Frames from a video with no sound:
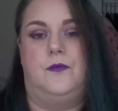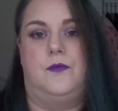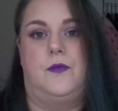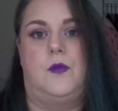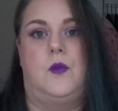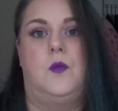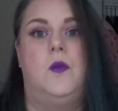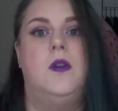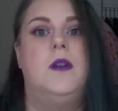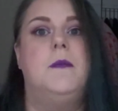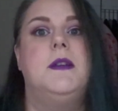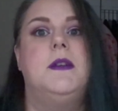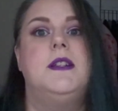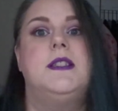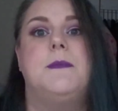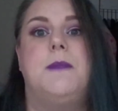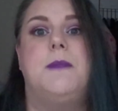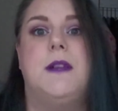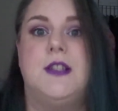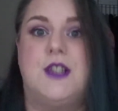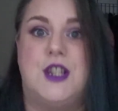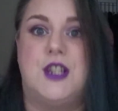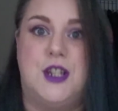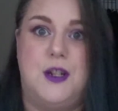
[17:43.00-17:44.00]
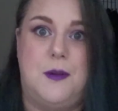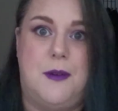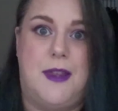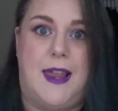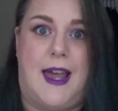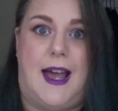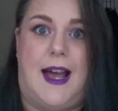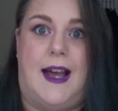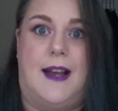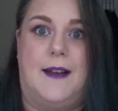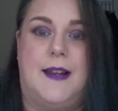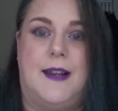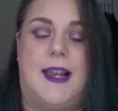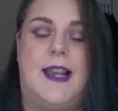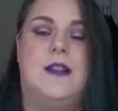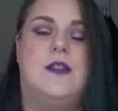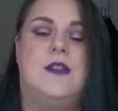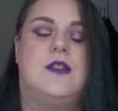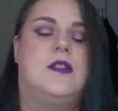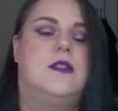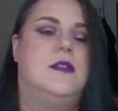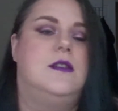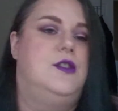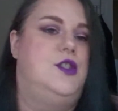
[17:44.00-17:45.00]
What am I supposed to do with that?
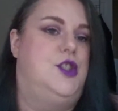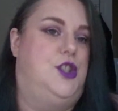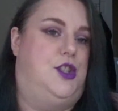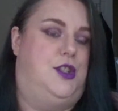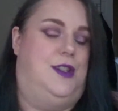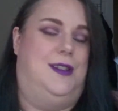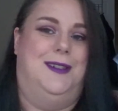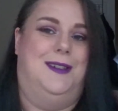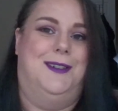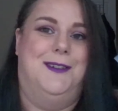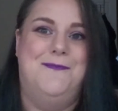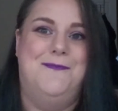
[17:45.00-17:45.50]
It's